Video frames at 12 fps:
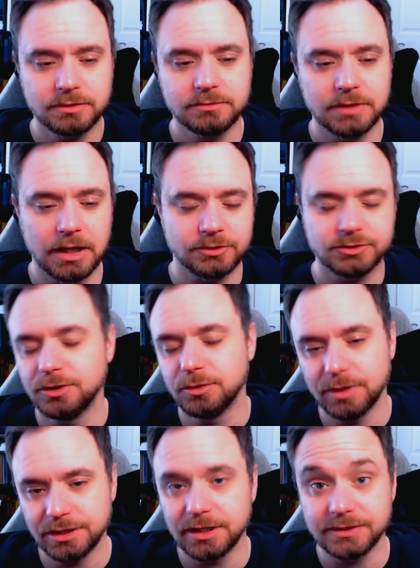I'll show you
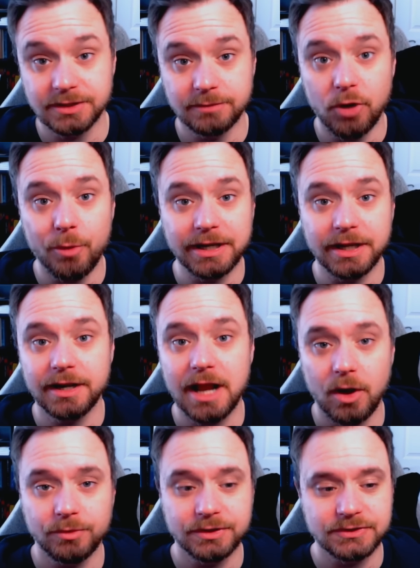what it does in a moment and
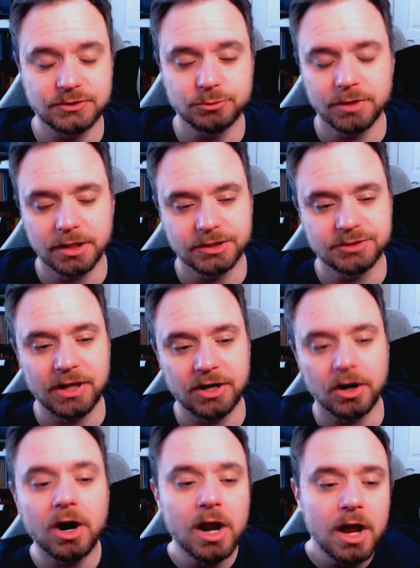how this new plugin's
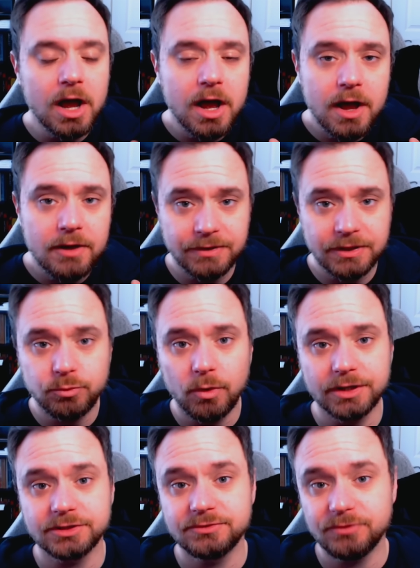better. Fifth
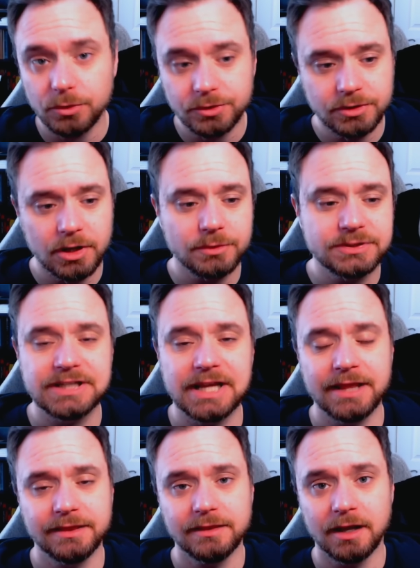one is Folder Notes,
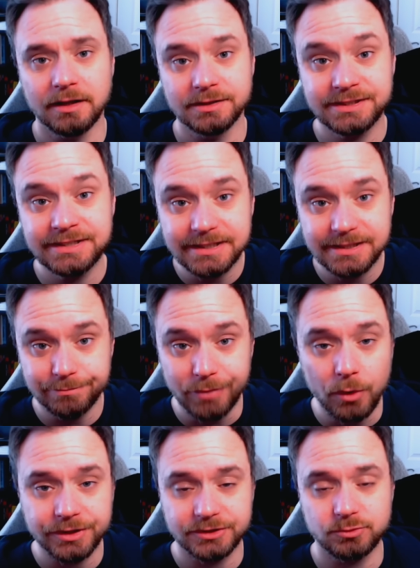and a sixth
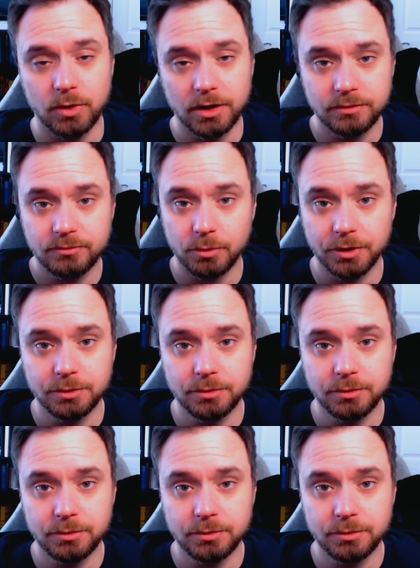bonus one for you